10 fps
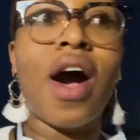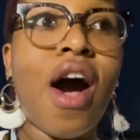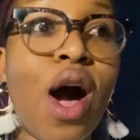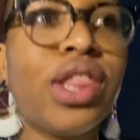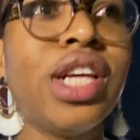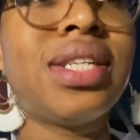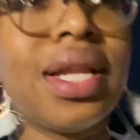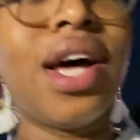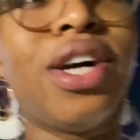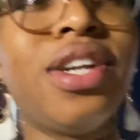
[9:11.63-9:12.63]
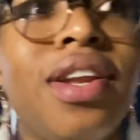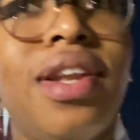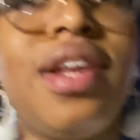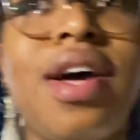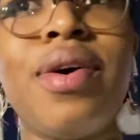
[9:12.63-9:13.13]
all this love,
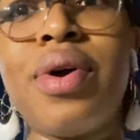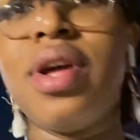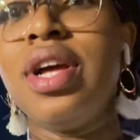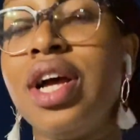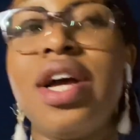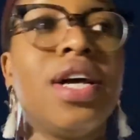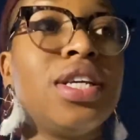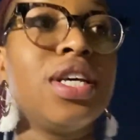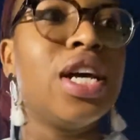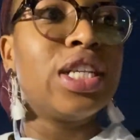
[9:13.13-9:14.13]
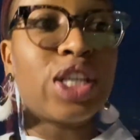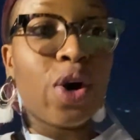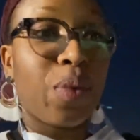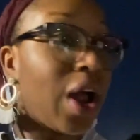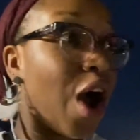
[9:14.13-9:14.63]

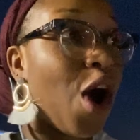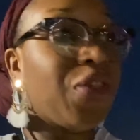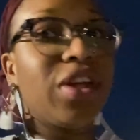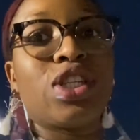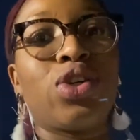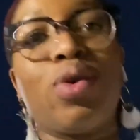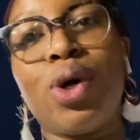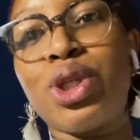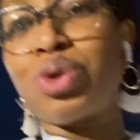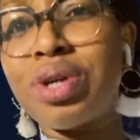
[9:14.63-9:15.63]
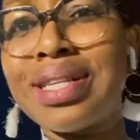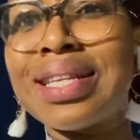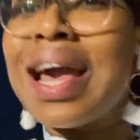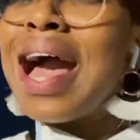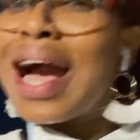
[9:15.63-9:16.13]
so with all these groceries,
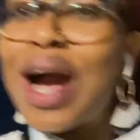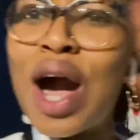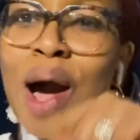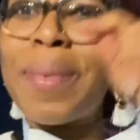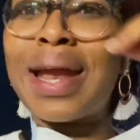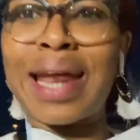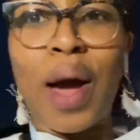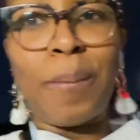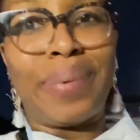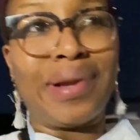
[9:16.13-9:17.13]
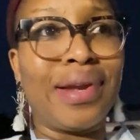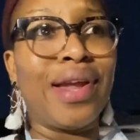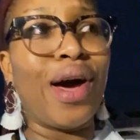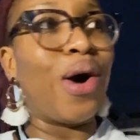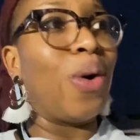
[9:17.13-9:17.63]
comment down
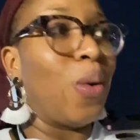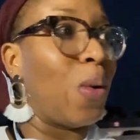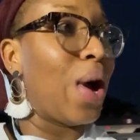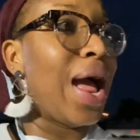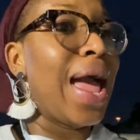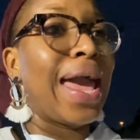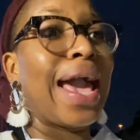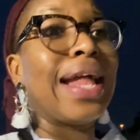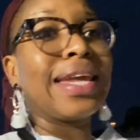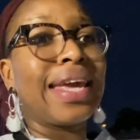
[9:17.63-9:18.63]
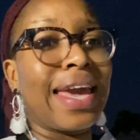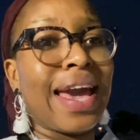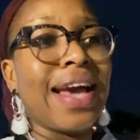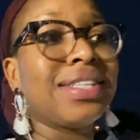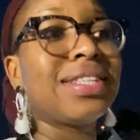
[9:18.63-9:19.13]
below and
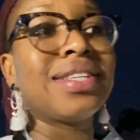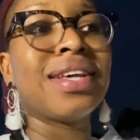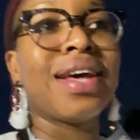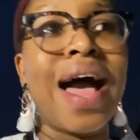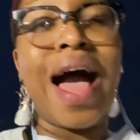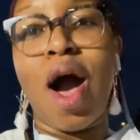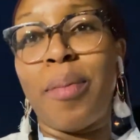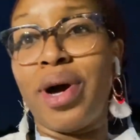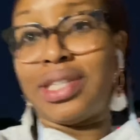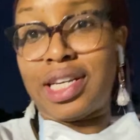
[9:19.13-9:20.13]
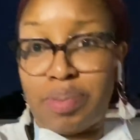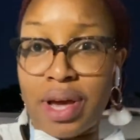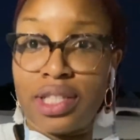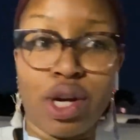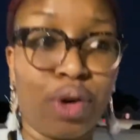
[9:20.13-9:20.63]
guess how much I
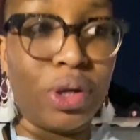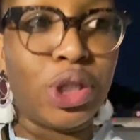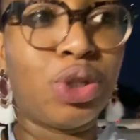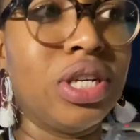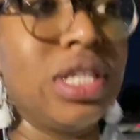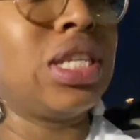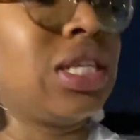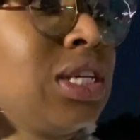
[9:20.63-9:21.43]
spent on groceries